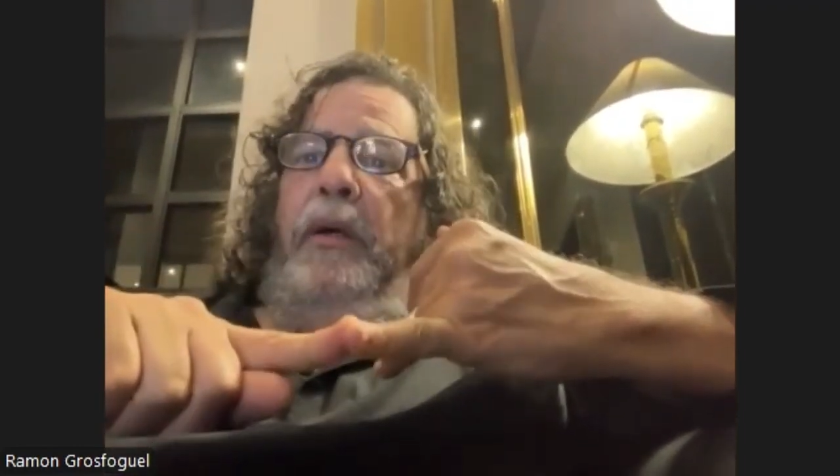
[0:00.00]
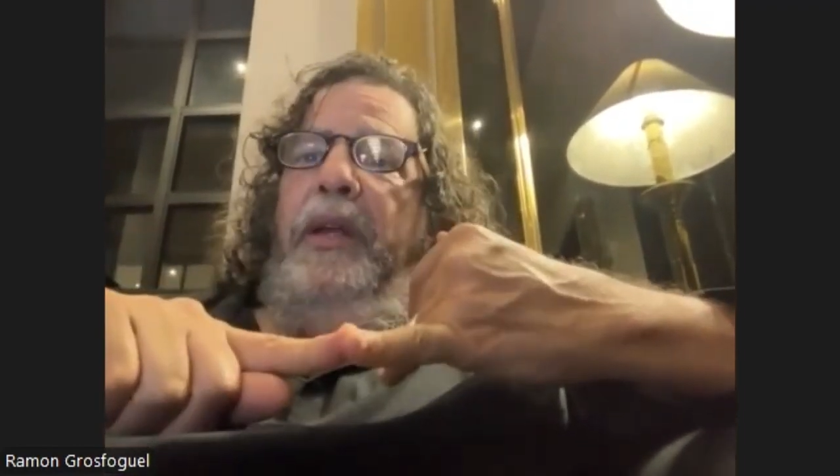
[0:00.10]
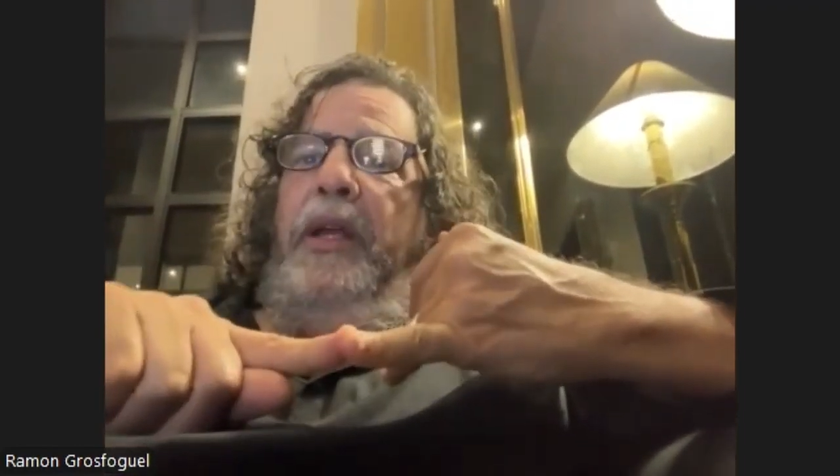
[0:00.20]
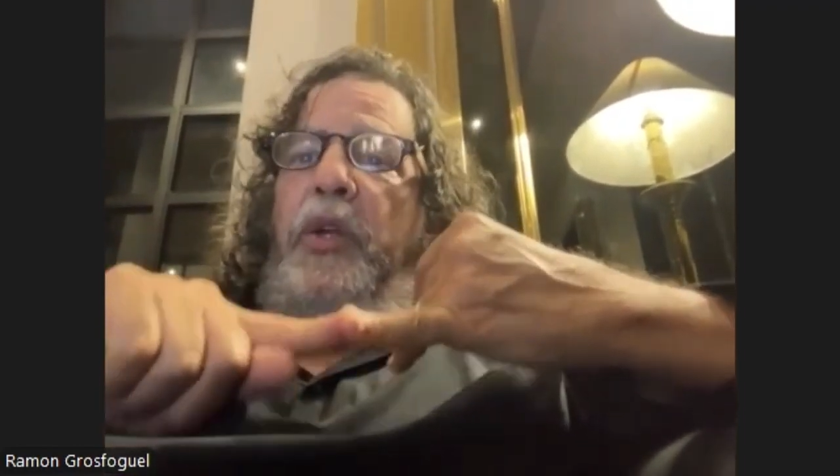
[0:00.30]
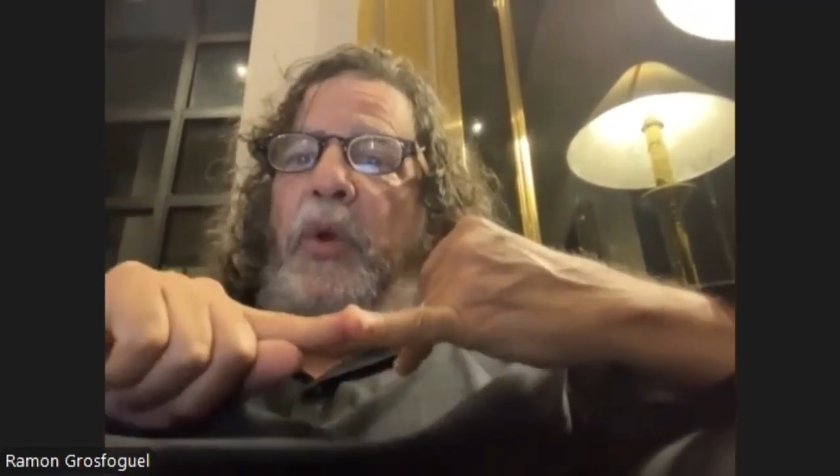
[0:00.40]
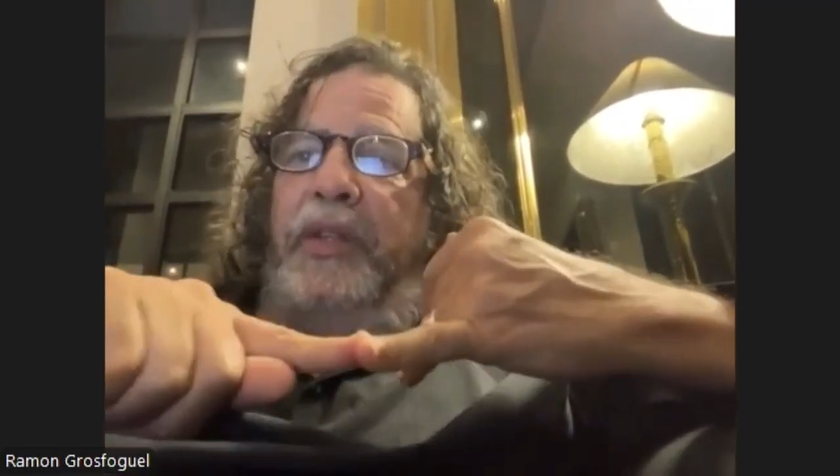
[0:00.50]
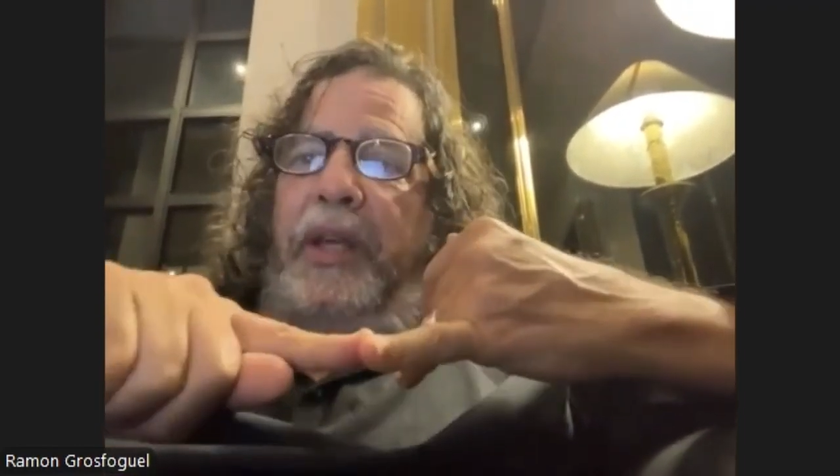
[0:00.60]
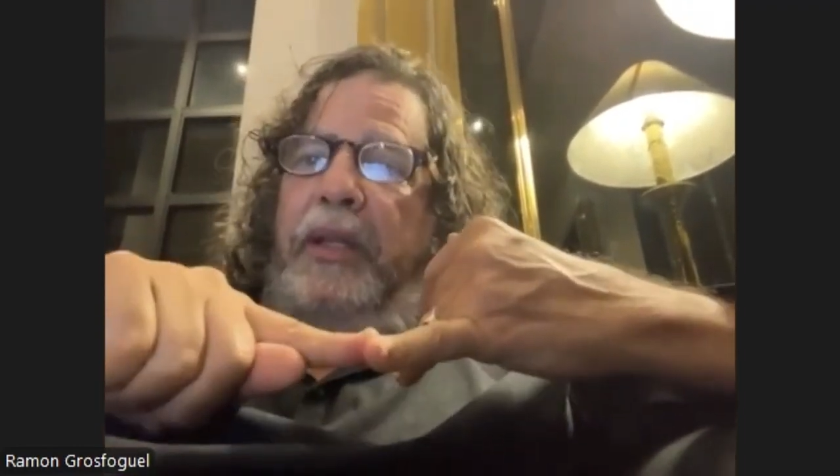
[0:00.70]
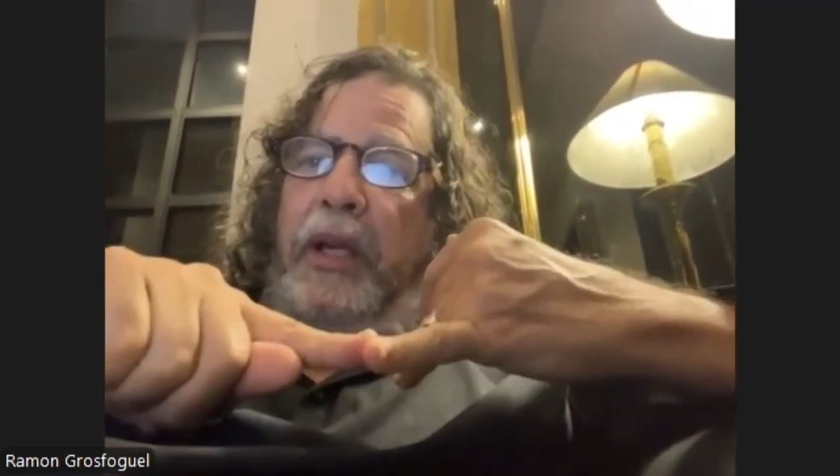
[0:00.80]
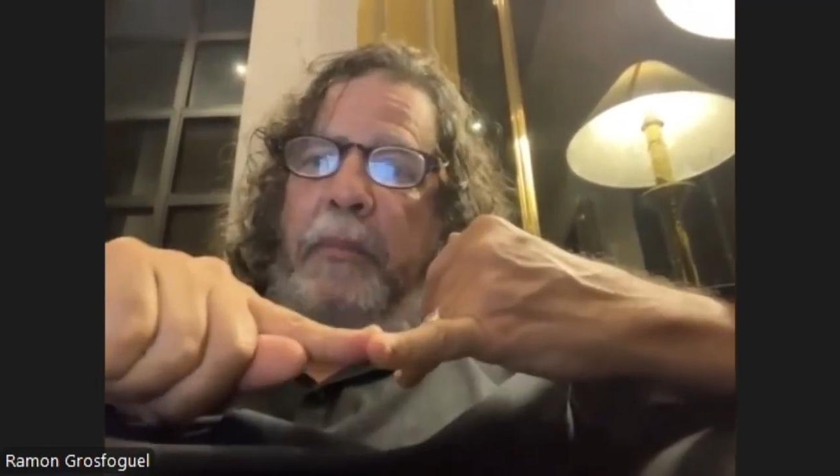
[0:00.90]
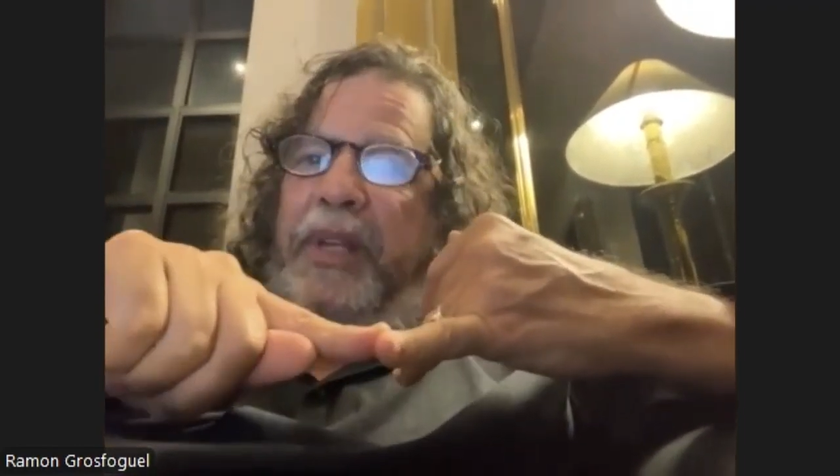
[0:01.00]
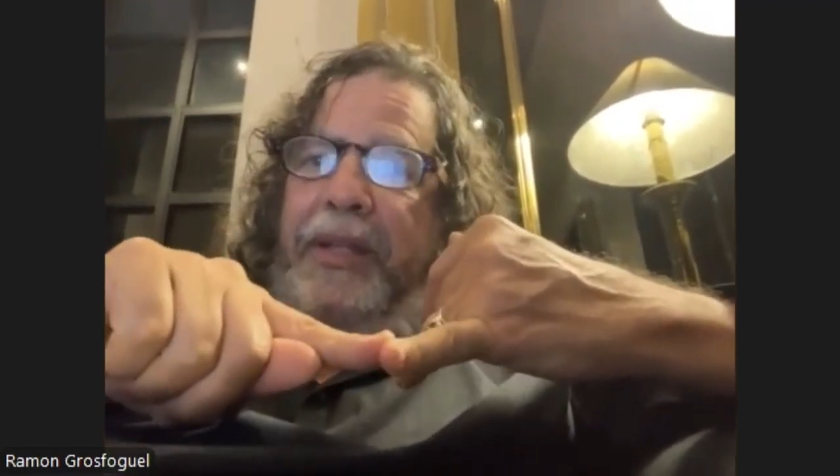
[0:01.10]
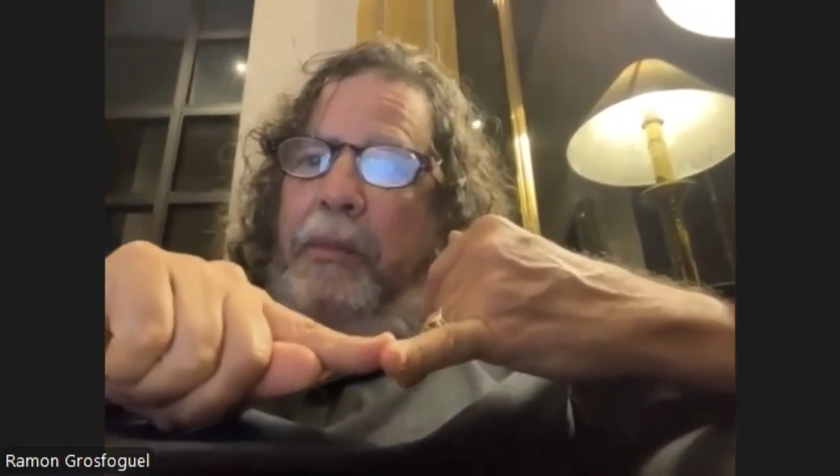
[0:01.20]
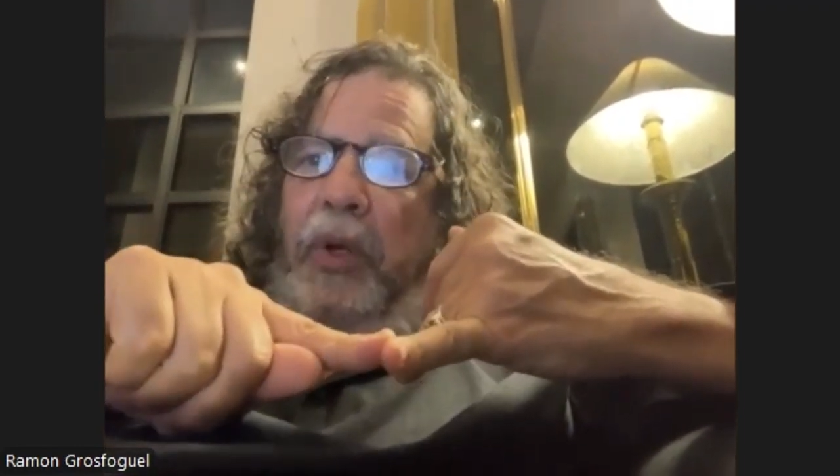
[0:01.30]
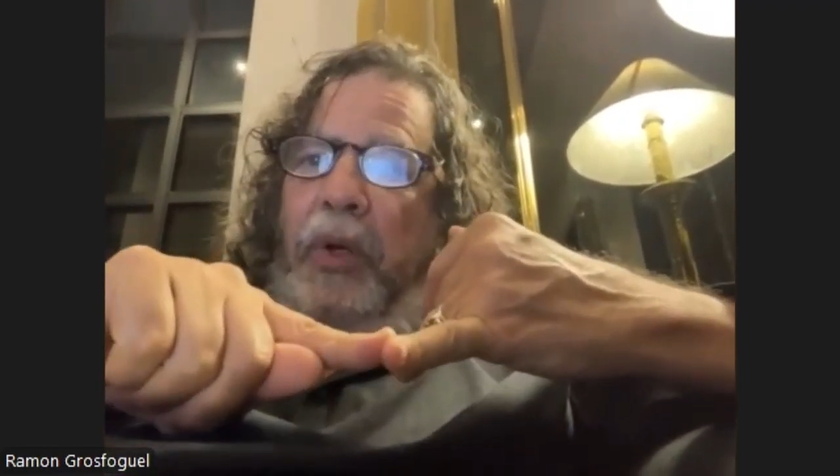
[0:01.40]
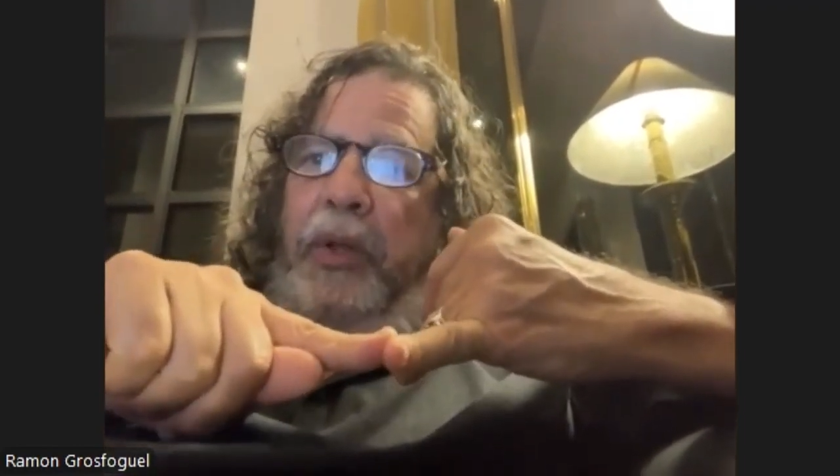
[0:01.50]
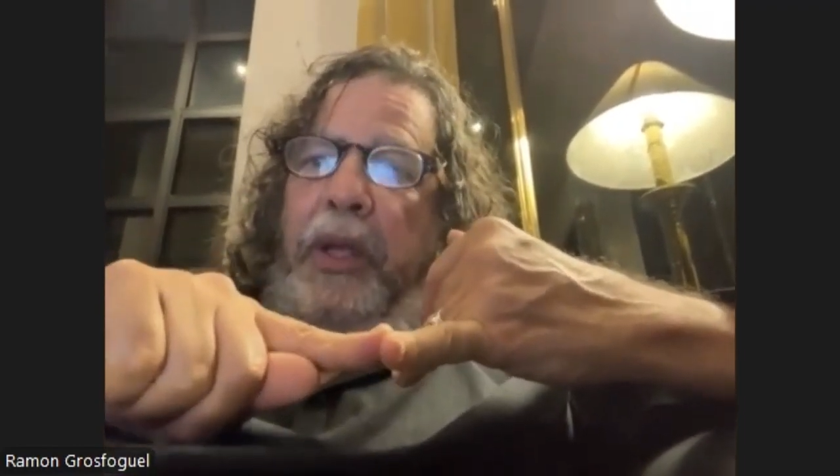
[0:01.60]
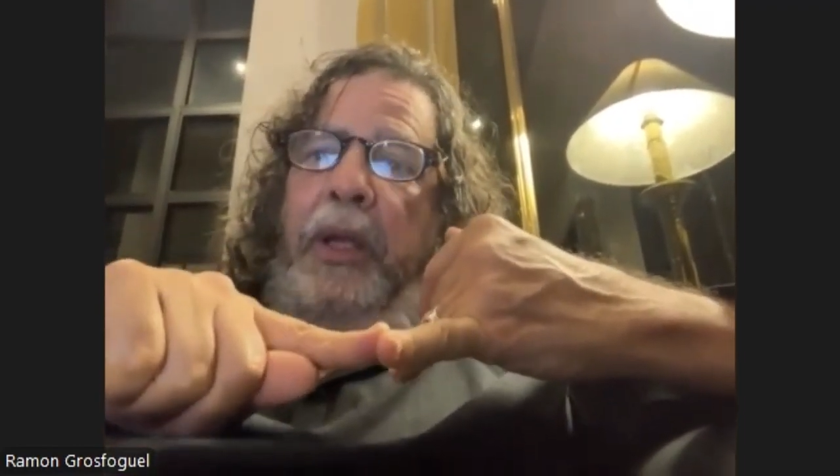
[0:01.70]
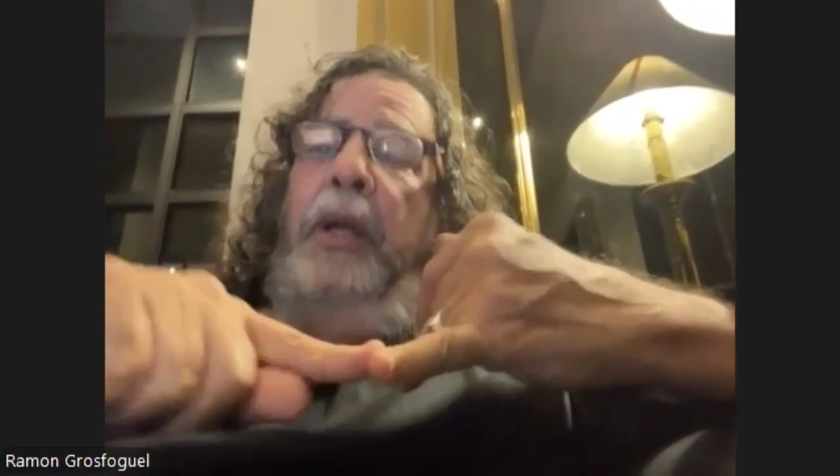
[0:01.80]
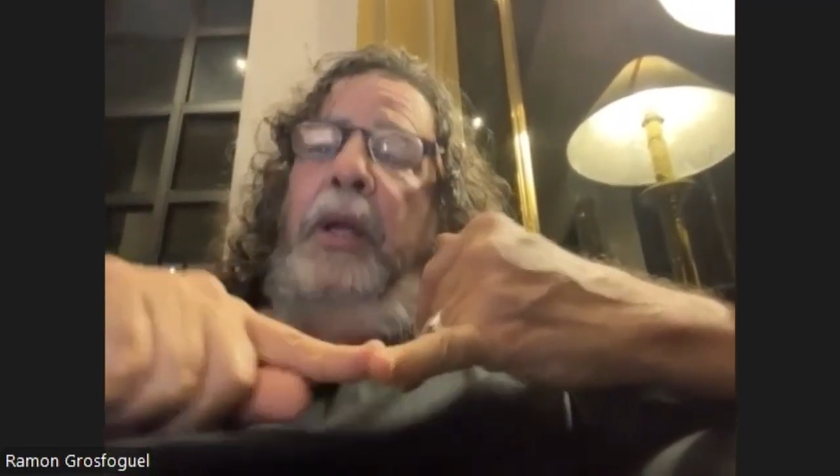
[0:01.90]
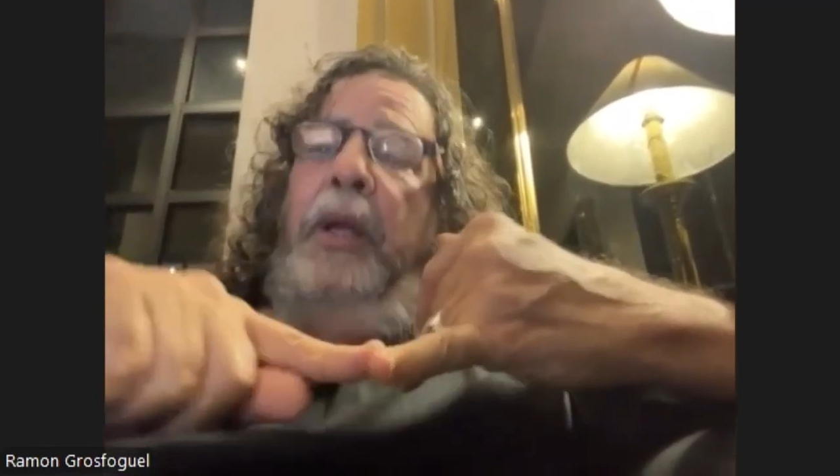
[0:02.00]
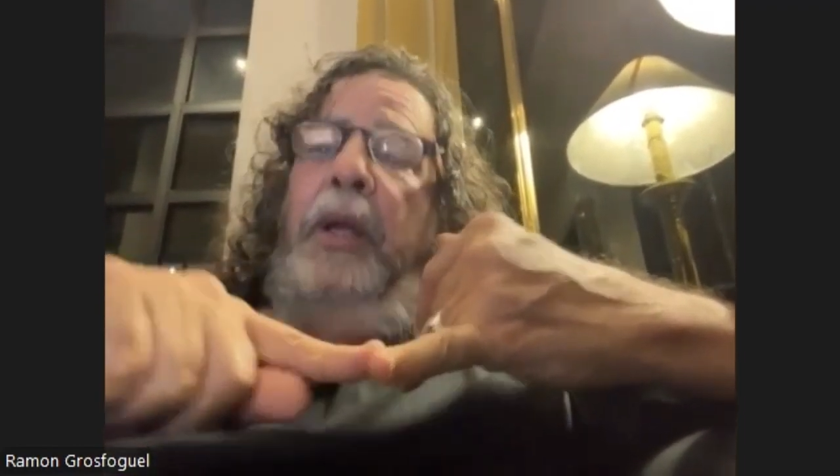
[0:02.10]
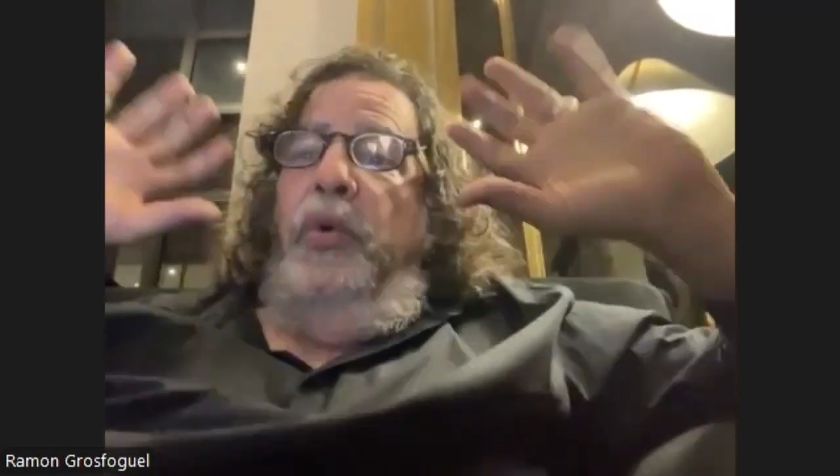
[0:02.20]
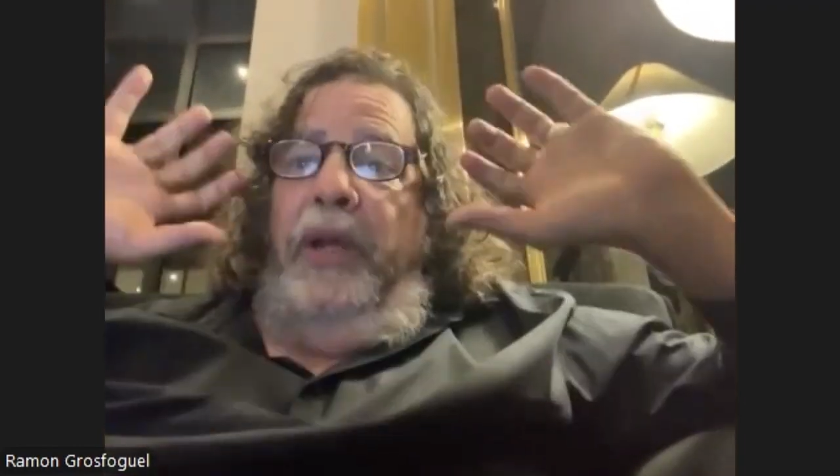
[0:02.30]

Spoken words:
the Eurocentric epistemology. Your